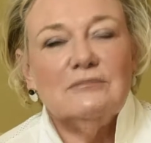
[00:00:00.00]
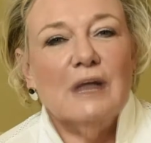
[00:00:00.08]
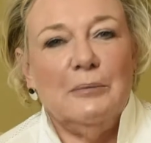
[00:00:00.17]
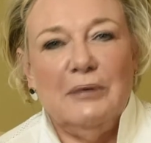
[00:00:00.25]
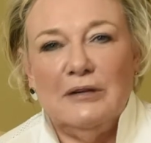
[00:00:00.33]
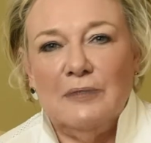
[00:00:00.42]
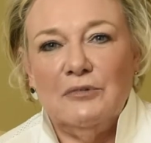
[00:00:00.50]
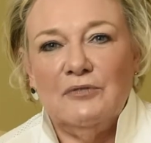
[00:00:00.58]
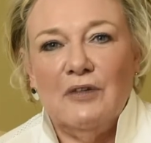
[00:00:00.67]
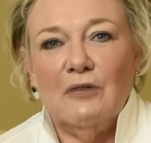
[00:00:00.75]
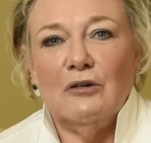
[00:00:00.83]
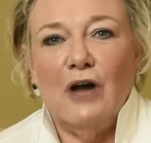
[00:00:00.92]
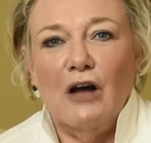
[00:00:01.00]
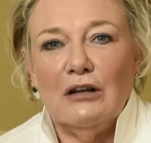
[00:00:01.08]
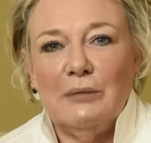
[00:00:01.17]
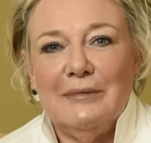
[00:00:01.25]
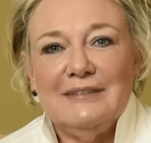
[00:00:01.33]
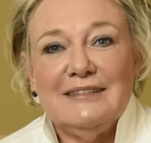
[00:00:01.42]
I picked up the phone, called
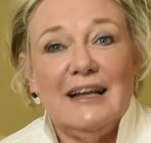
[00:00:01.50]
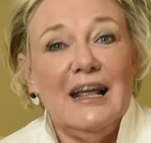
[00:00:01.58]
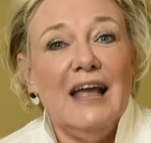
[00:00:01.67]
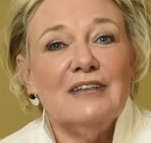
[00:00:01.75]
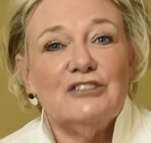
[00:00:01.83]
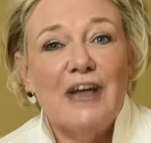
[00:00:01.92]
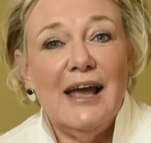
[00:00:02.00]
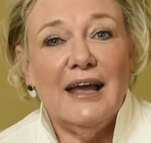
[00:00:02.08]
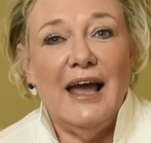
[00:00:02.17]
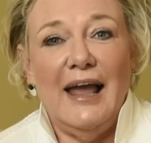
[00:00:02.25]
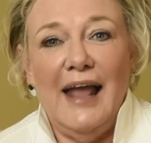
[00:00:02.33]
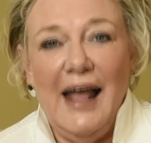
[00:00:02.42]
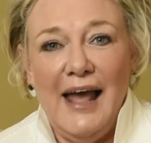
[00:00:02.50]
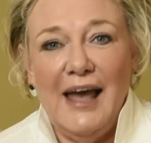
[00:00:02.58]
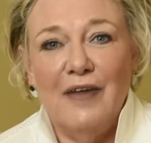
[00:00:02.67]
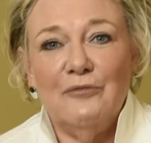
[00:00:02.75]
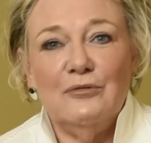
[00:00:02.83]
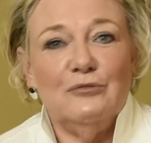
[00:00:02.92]
him and said, "Jack, I
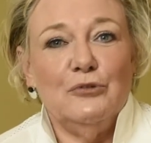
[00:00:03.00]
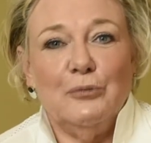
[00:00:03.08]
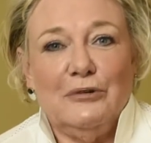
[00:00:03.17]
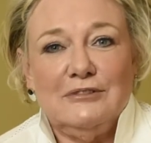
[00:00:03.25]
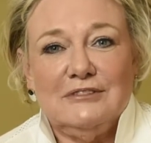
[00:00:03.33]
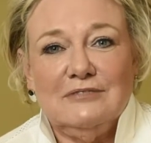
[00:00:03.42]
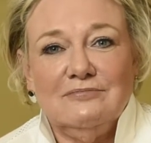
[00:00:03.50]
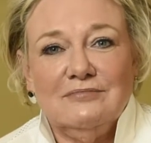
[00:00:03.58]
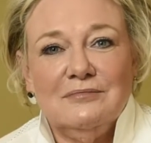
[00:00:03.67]
have your person.